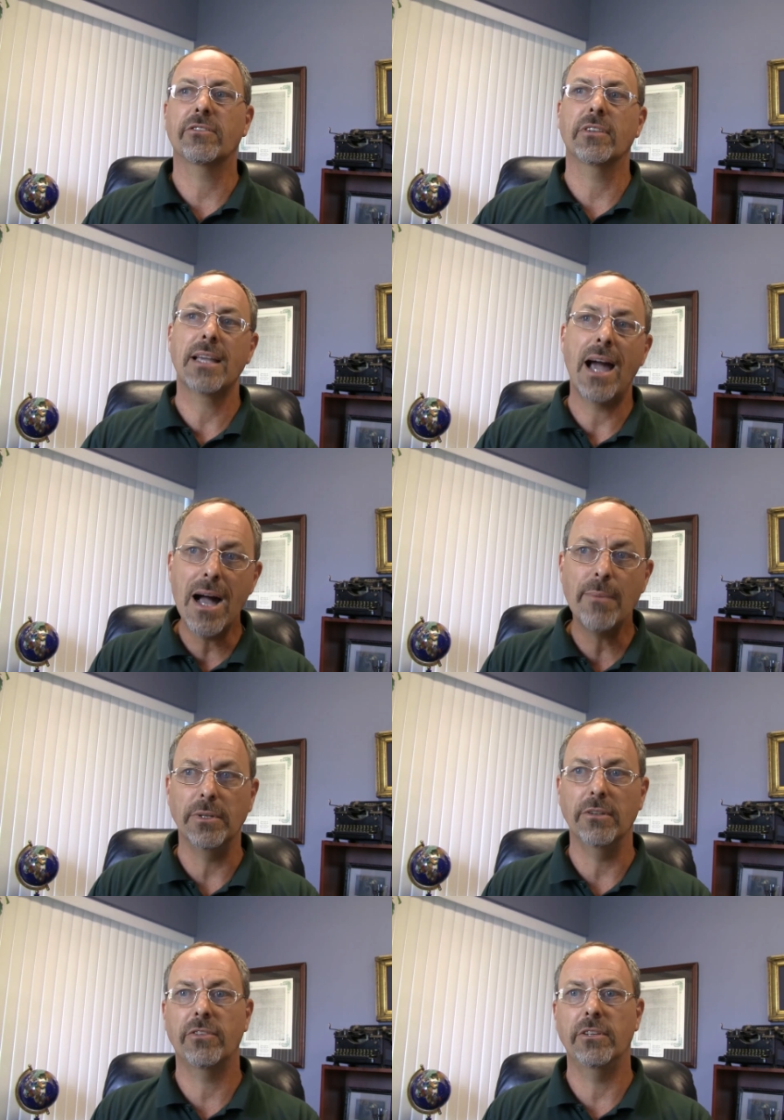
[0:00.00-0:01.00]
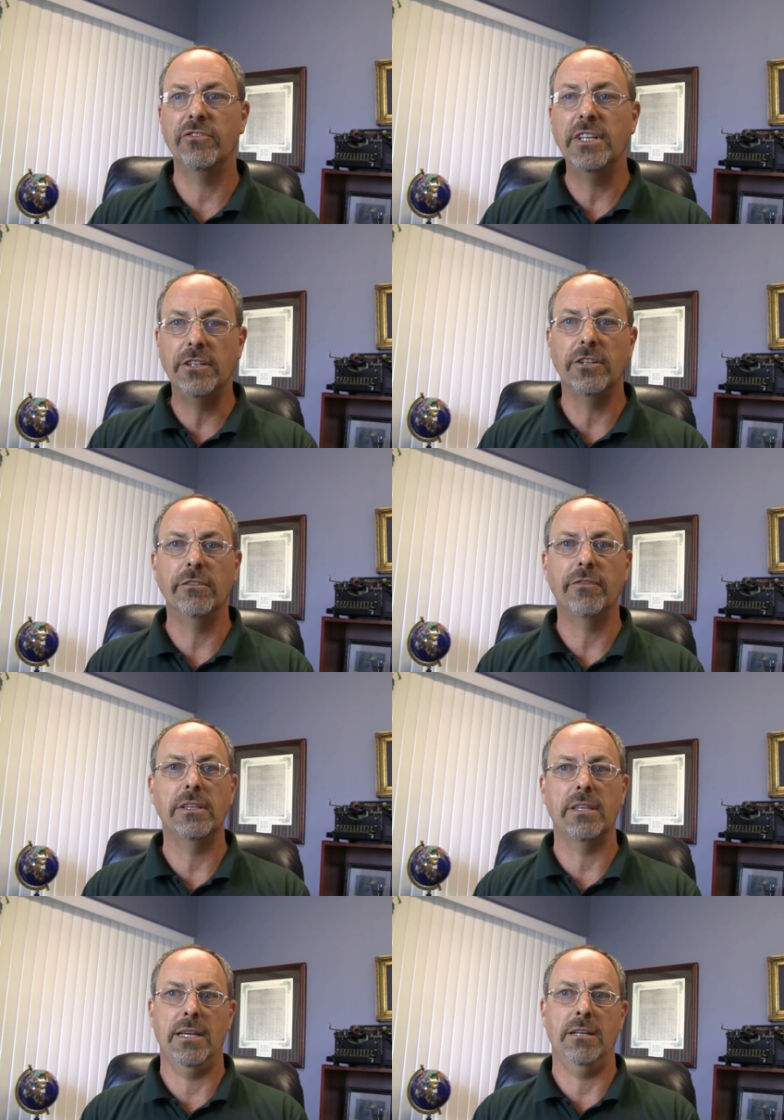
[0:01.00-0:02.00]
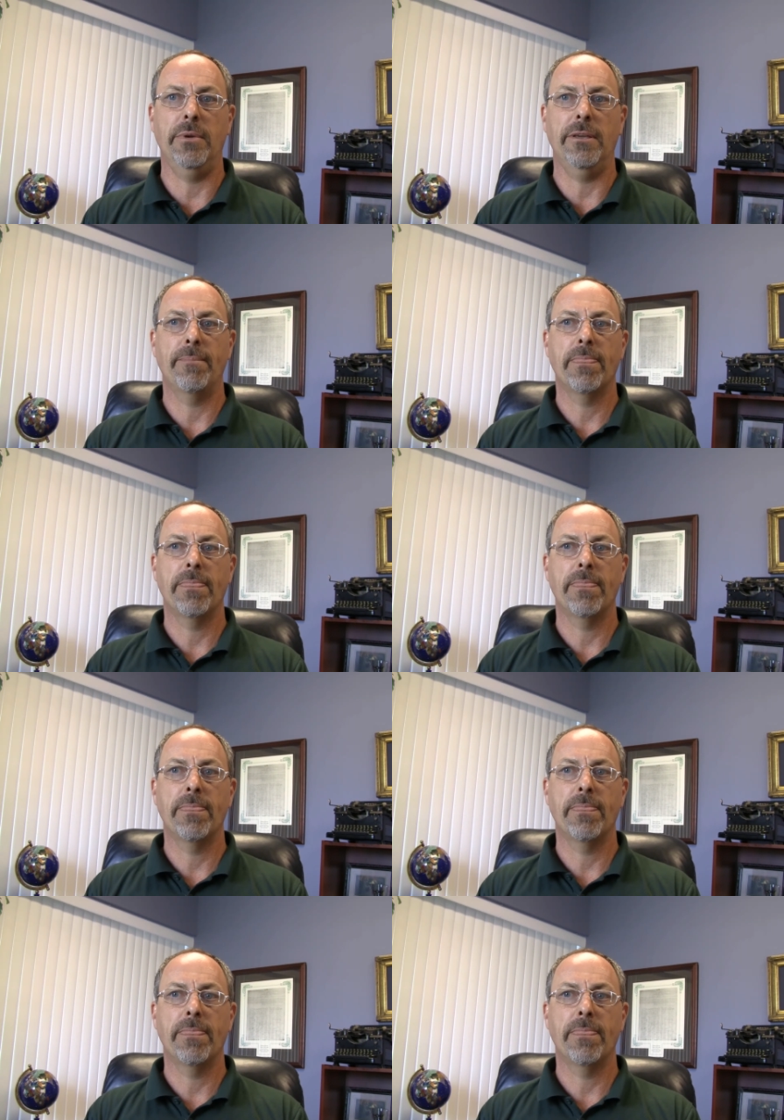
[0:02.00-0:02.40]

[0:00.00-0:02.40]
the competencies needed to defeat the enemy.